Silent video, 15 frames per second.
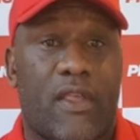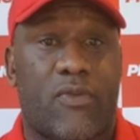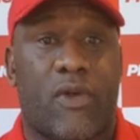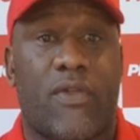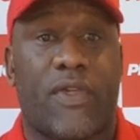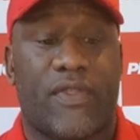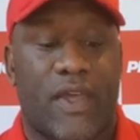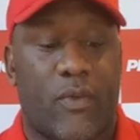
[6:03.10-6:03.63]
what
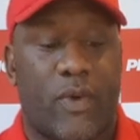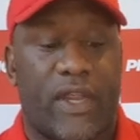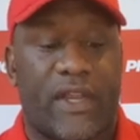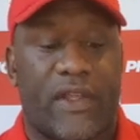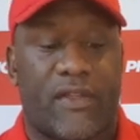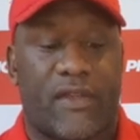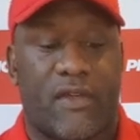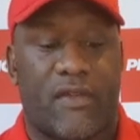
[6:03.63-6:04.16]
I think their
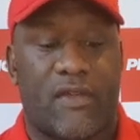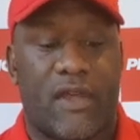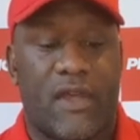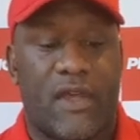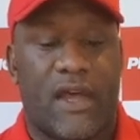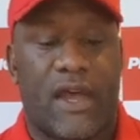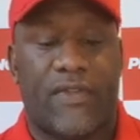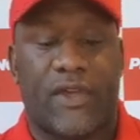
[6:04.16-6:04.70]
weakness is,
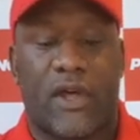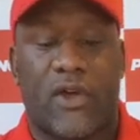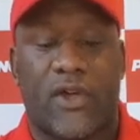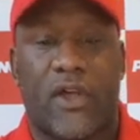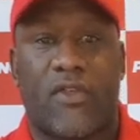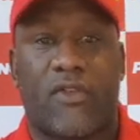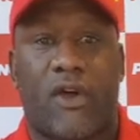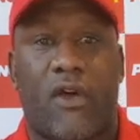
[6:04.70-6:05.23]
the Gold
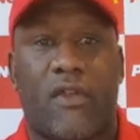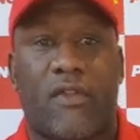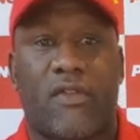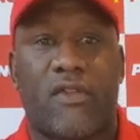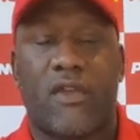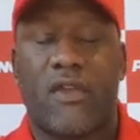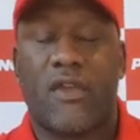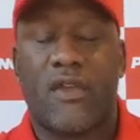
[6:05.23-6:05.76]
Coast Titans.